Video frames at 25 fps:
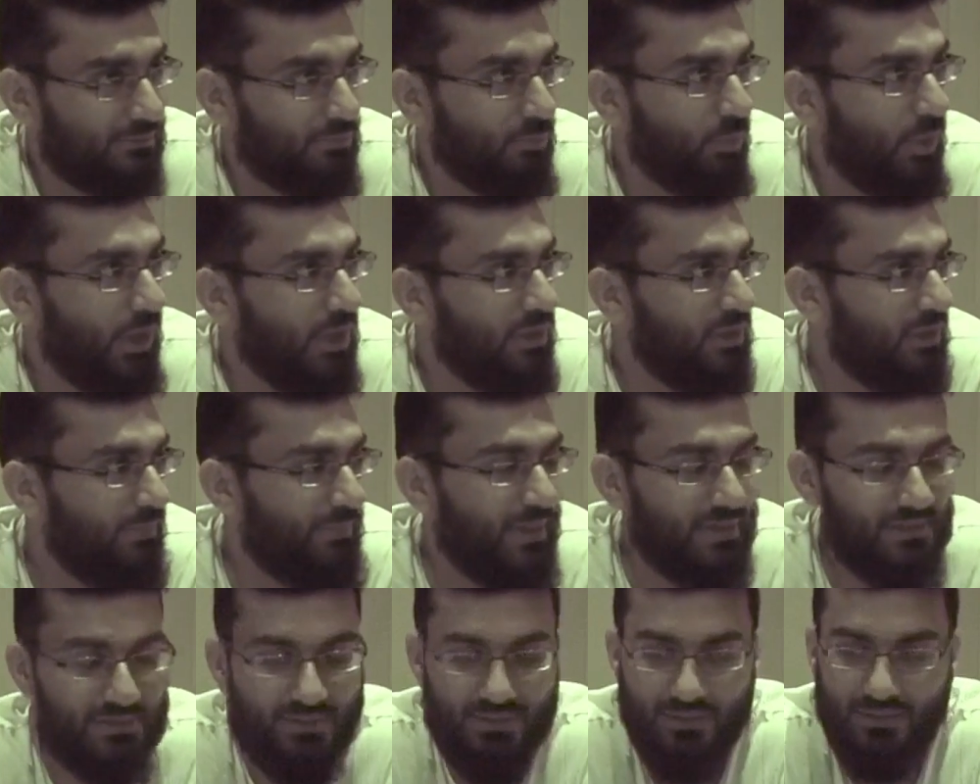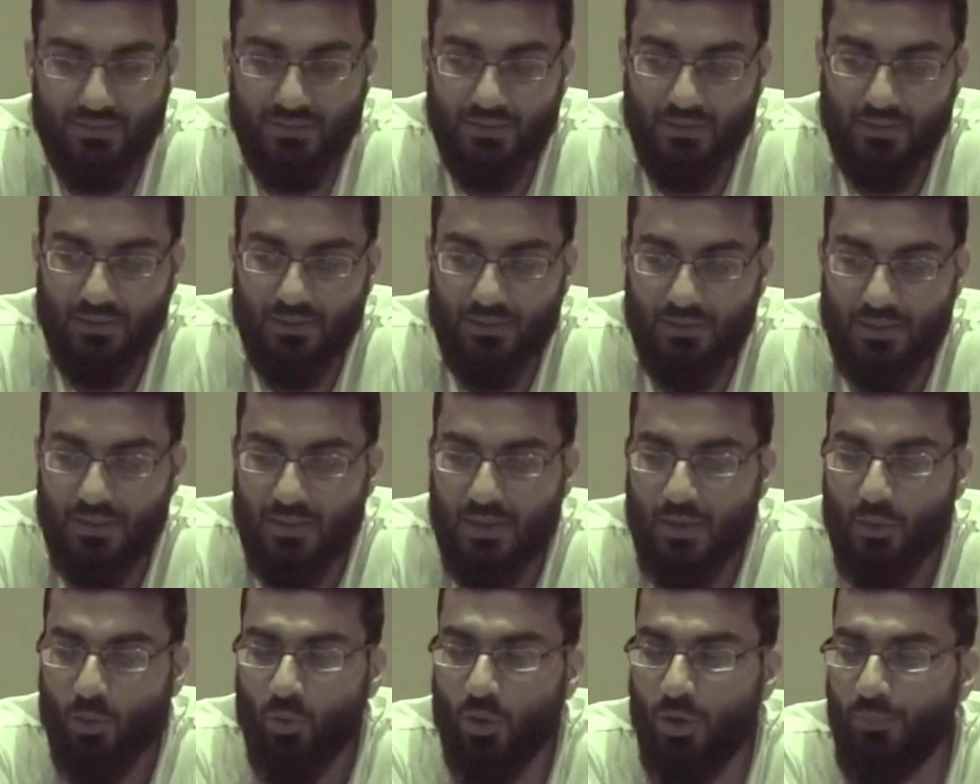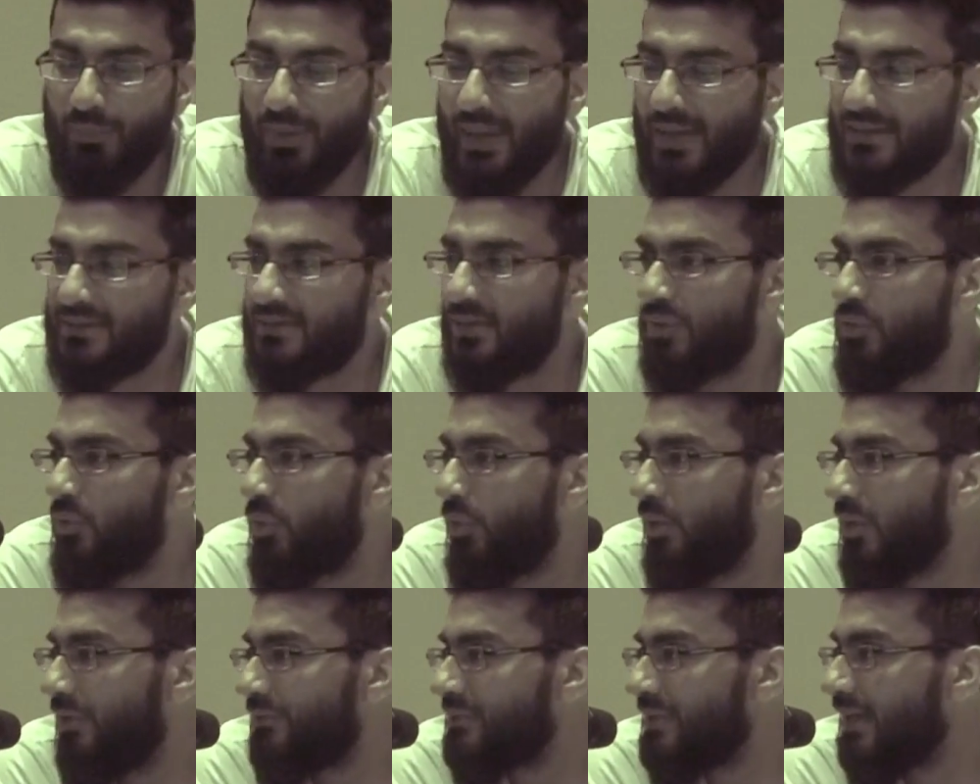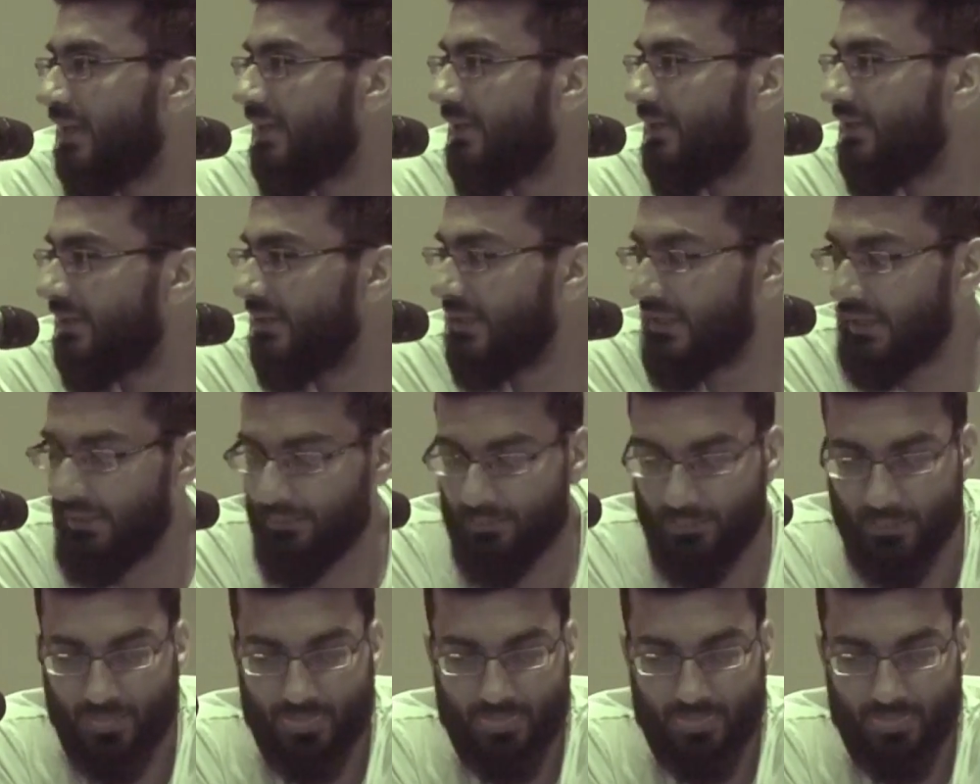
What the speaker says: while lamenting, or makes the call of Jahiliyyah,